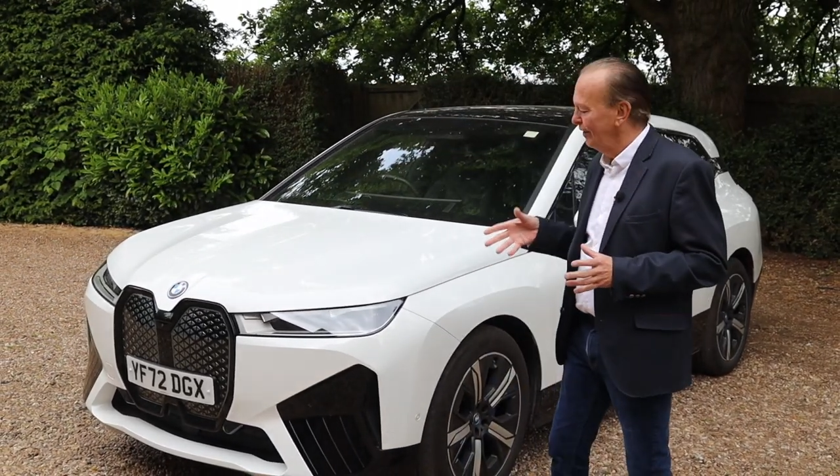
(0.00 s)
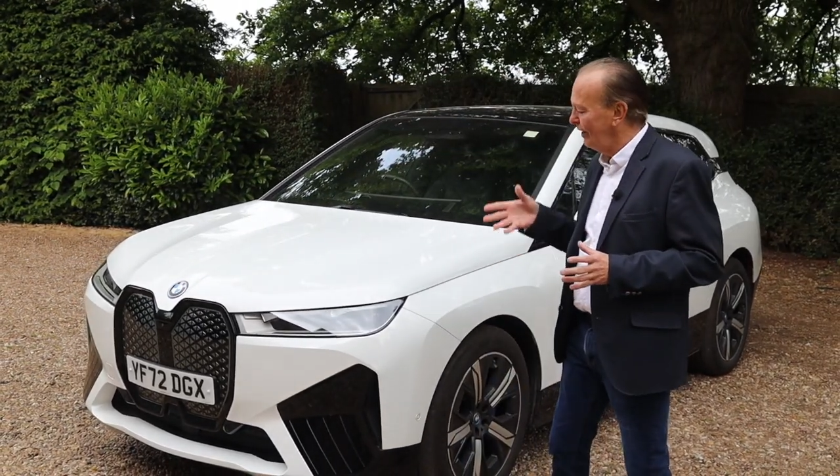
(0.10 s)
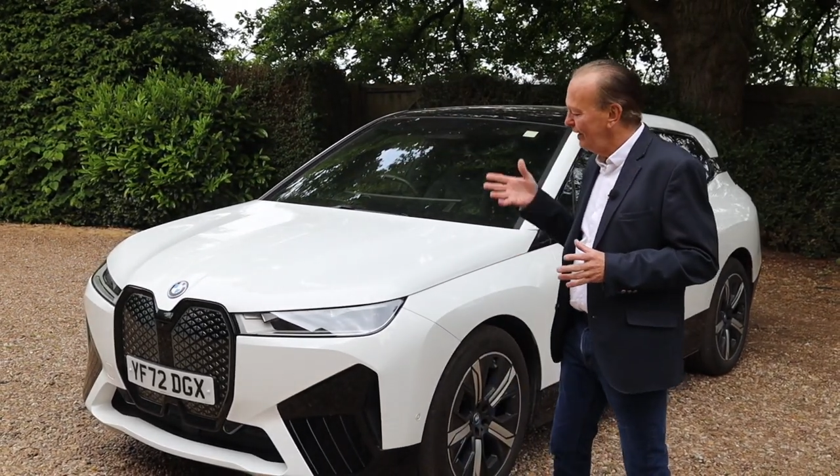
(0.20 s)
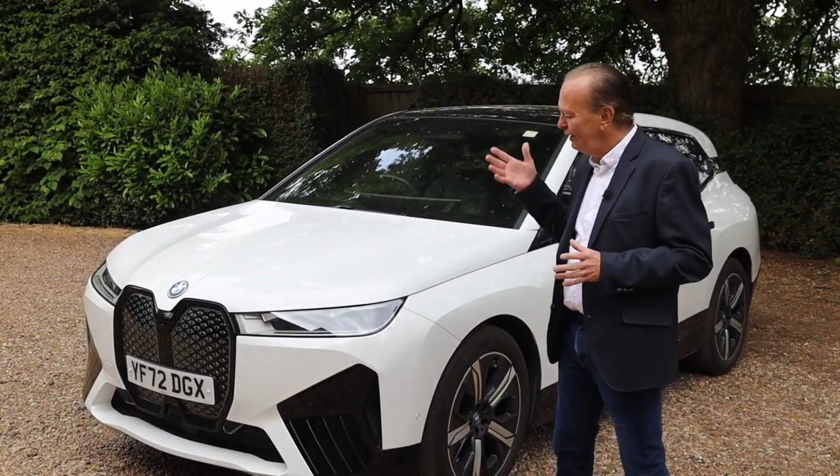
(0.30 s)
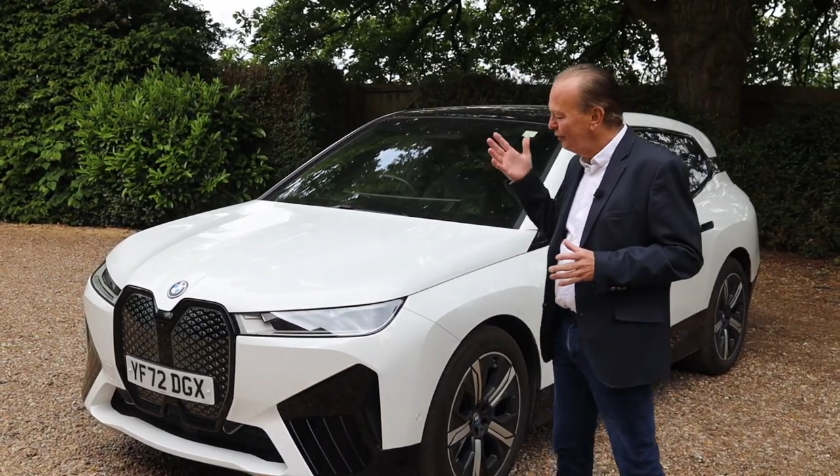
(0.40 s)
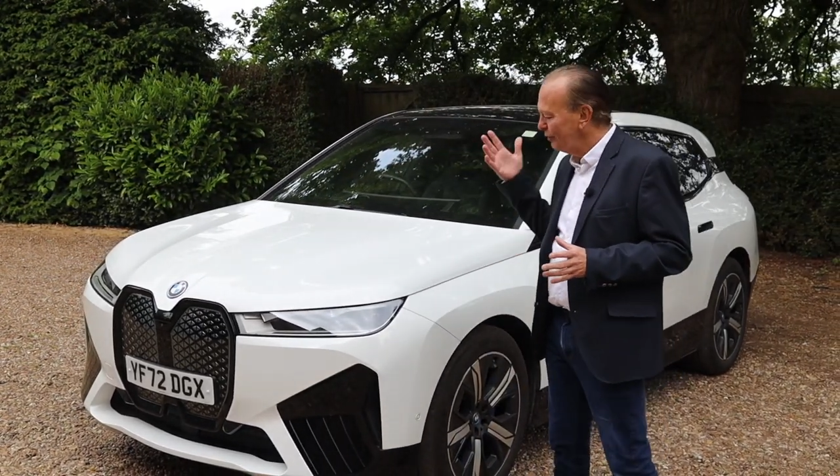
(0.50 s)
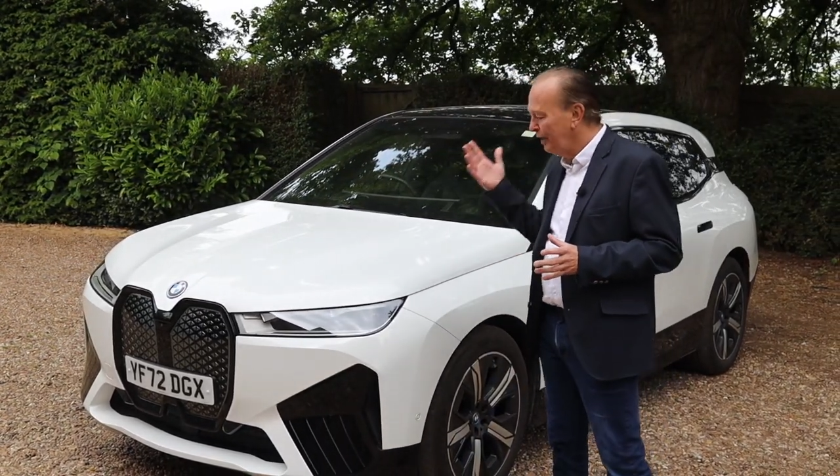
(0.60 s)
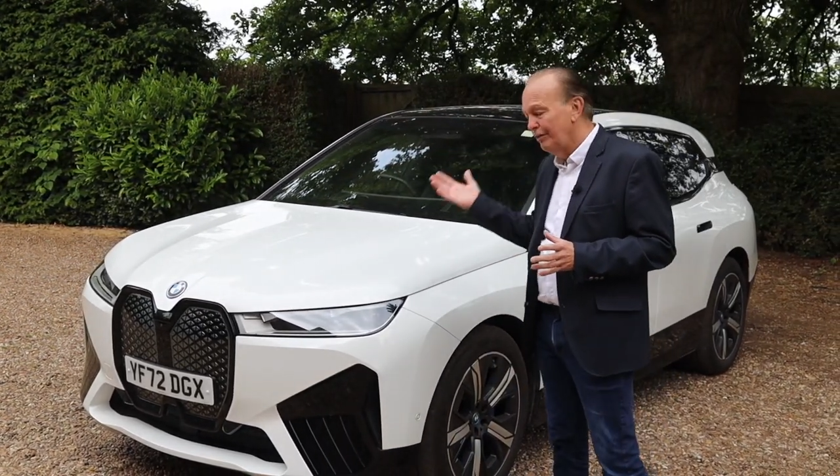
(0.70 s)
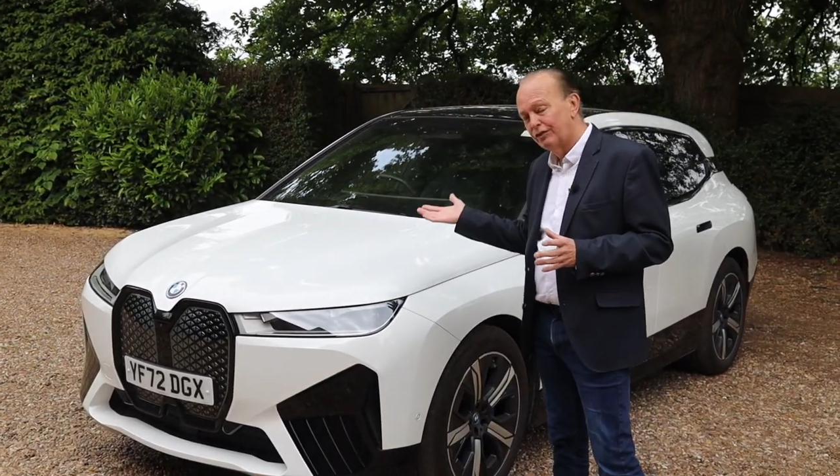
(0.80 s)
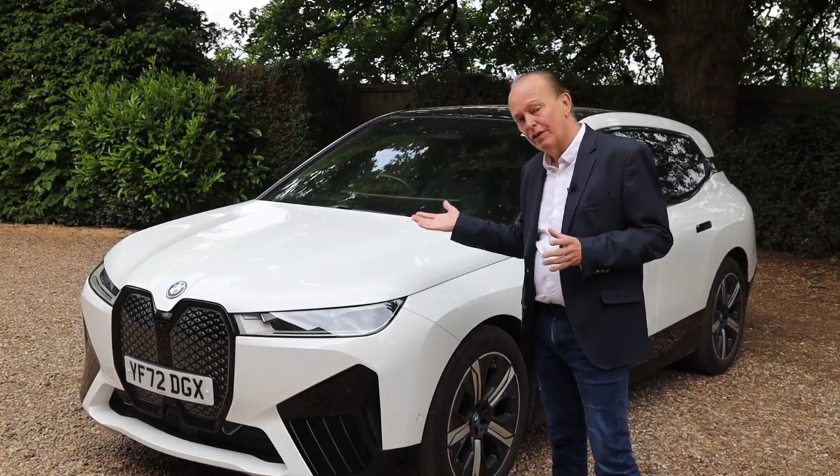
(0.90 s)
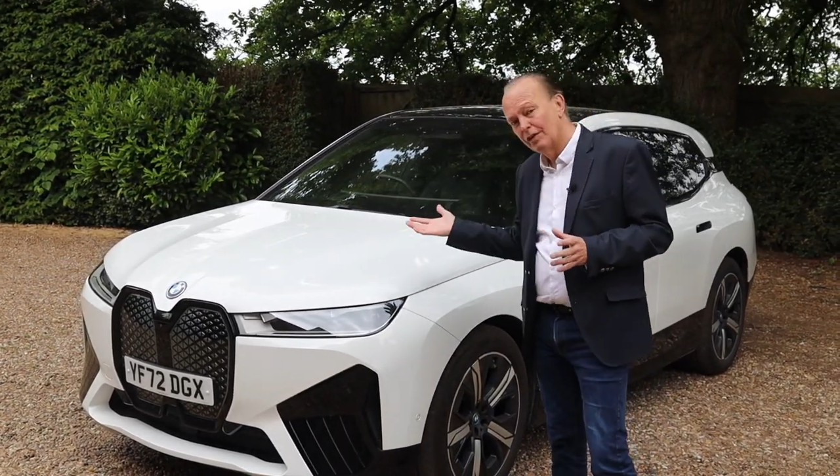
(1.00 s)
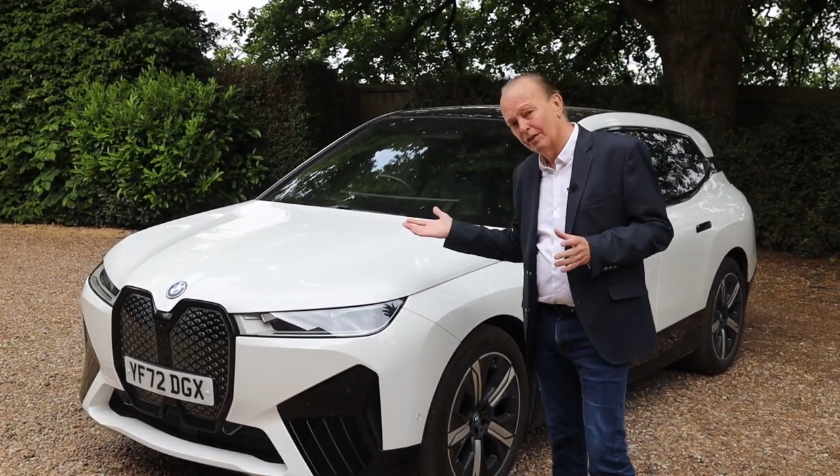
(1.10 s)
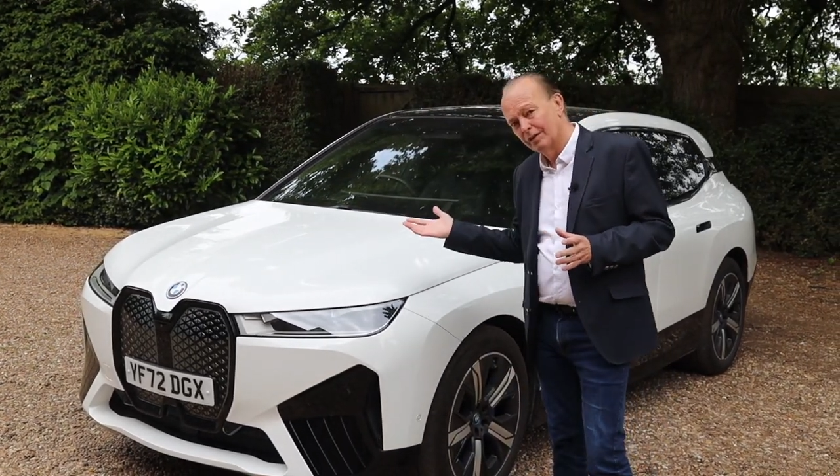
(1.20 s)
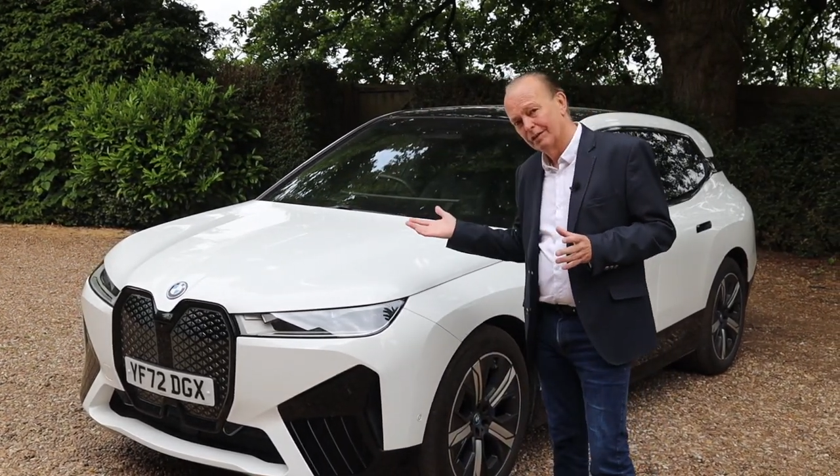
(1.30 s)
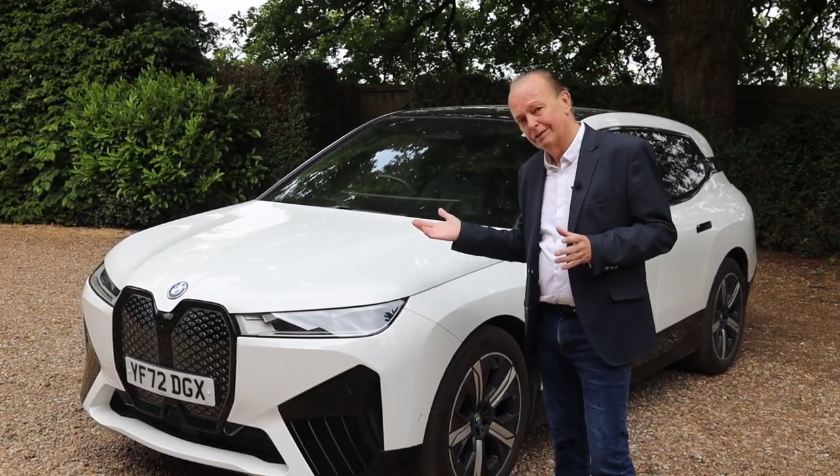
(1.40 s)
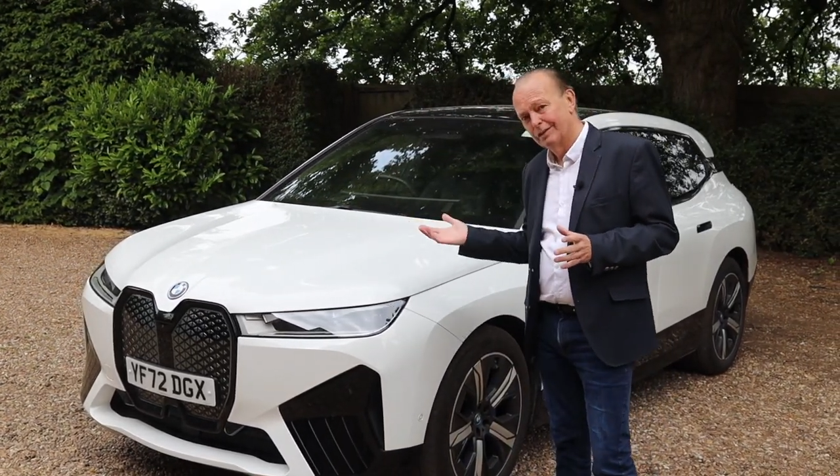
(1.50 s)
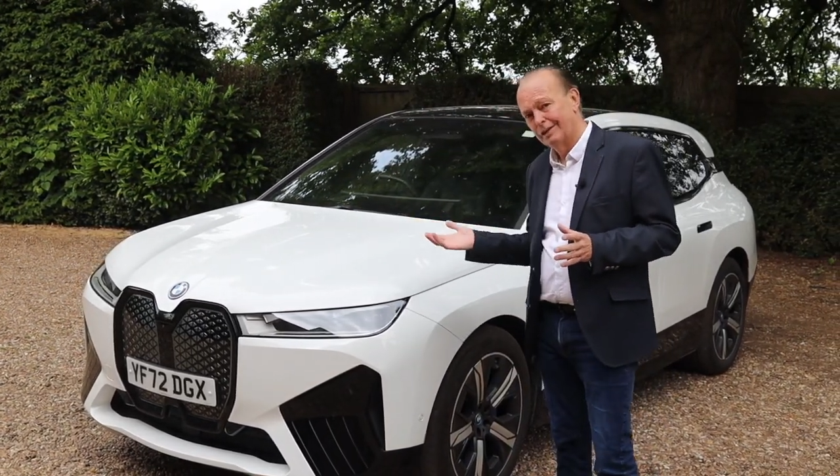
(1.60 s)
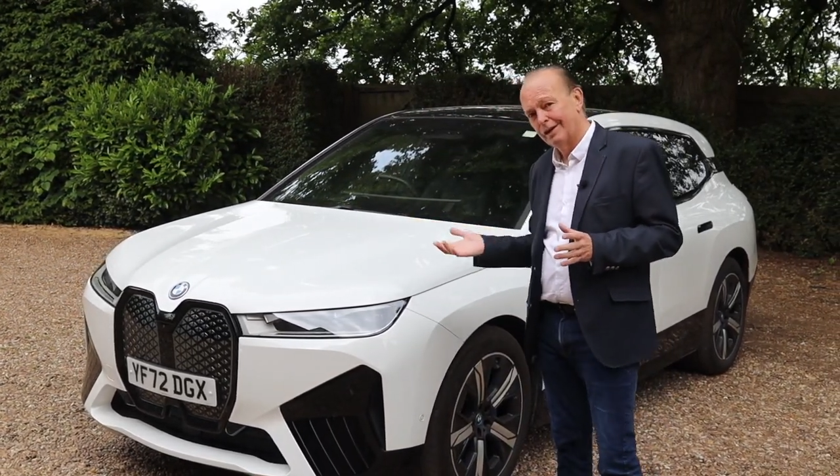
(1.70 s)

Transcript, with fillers: Then look no further than the